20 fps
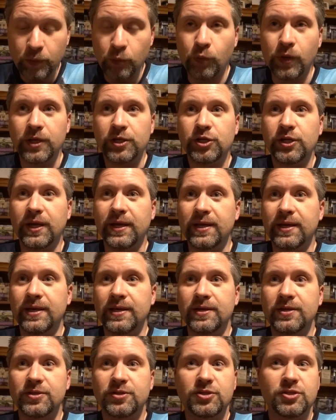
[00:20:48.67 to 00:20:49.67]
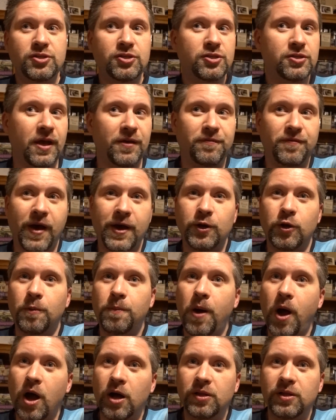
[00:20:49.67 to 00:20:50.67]
which is a
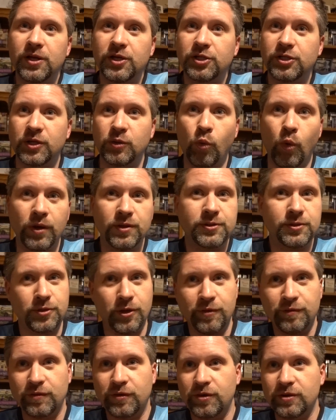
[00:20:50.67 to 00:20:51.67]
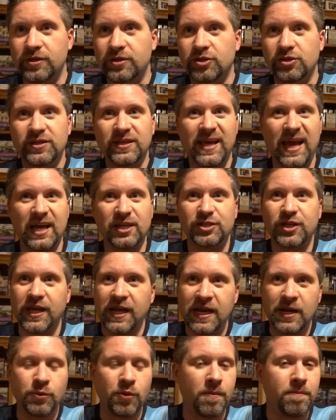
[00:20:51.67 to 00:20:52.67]
final polish and once over to just catch
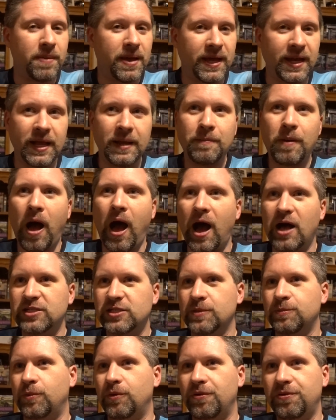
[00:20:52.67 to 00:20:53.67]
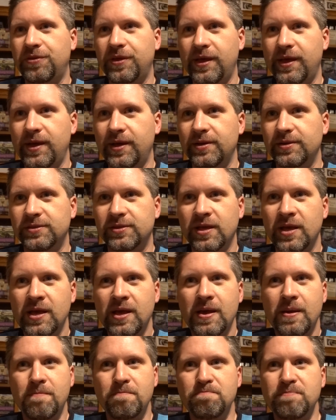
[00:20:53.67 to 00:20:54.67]
any remaining possible things
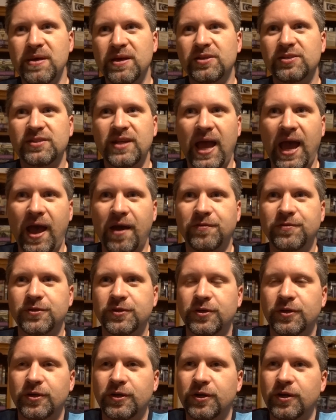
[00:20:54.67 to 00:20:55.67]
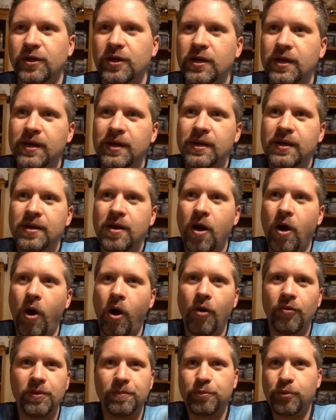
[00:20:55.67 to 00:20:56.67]
missed after
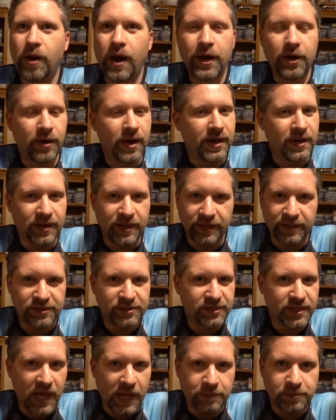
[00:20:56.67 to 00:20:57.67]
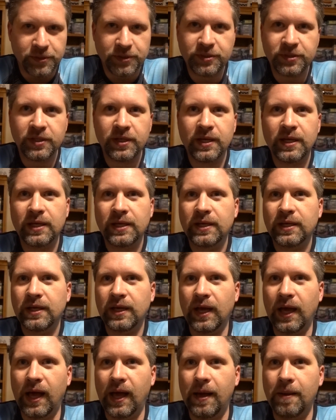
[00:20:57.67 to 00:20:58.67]
all the prior editing steps.
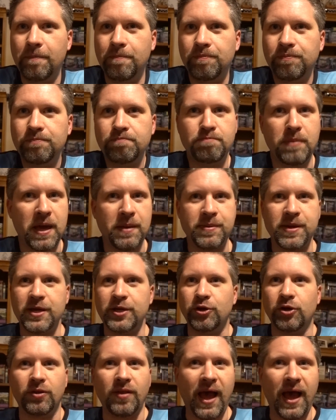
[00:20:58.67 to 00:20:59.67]
Maybe in your